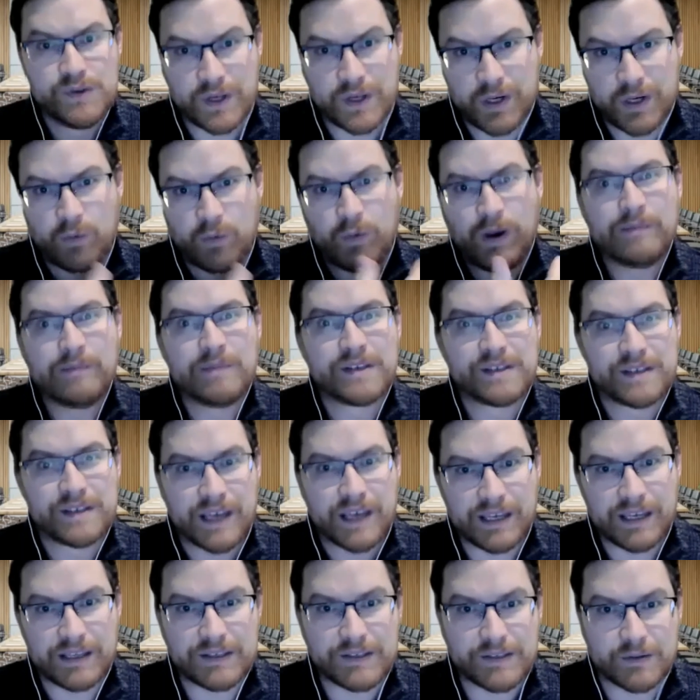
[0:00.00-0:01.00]
on your
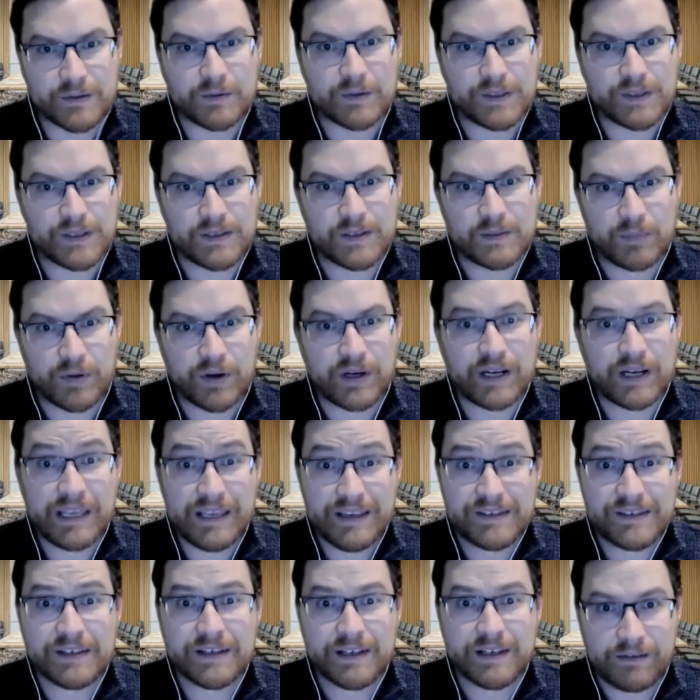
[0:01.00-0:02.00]
website. So it's pretty
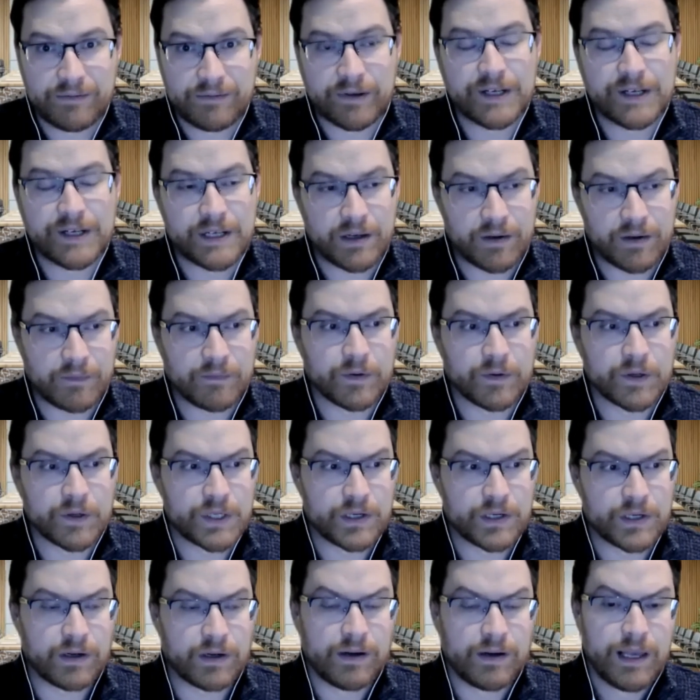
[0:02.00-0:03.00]
easy to reach out for
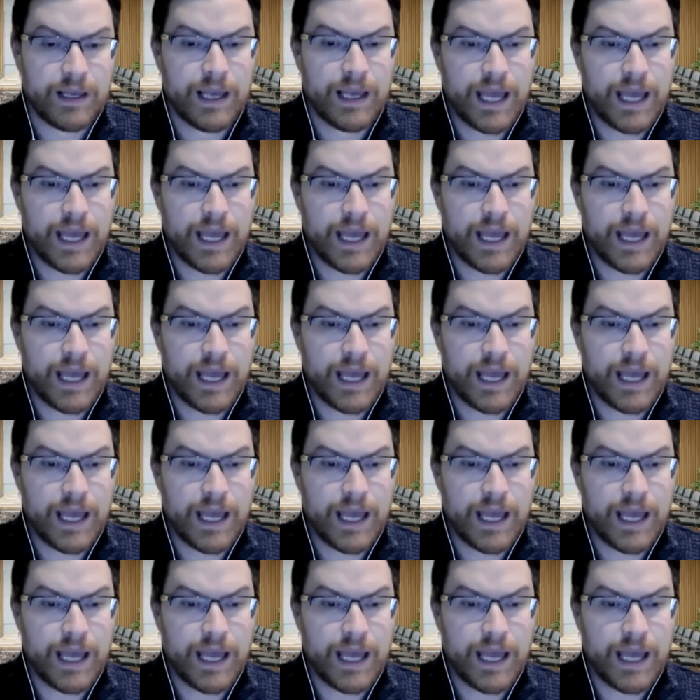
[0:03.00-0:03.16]
sure.